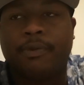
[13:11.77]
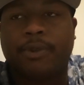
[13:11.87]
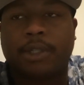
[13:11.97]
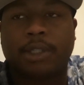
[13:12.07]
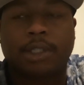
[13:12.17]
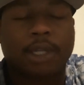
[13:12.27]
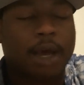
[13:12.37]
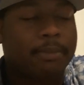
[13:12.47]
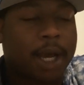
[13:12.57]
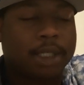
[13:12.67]
This
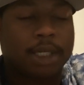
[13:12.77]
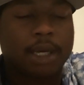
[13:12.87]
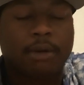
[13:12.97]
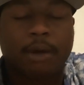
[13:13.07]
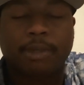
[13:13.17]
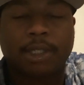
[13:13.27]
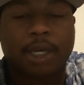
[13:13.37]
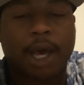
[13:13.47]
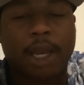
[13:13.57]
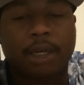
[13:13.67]
not my channel. I'm just
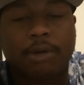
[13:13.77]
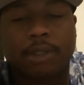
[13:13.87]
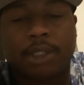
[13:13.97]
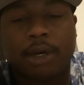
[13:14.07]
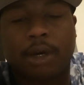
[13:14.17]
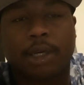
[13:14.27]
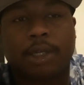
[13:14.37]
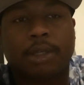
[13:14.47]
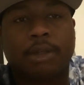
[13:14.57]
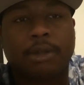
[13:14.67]
the guy to do the
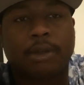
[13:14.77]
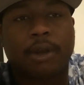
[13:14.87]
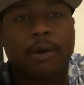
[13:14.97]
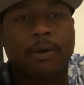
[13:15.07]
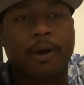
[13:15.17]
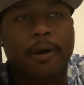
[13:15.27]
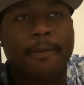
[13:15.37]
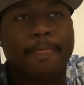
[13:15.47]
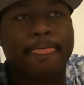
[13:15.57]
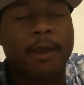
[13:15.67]
talking. You know, um,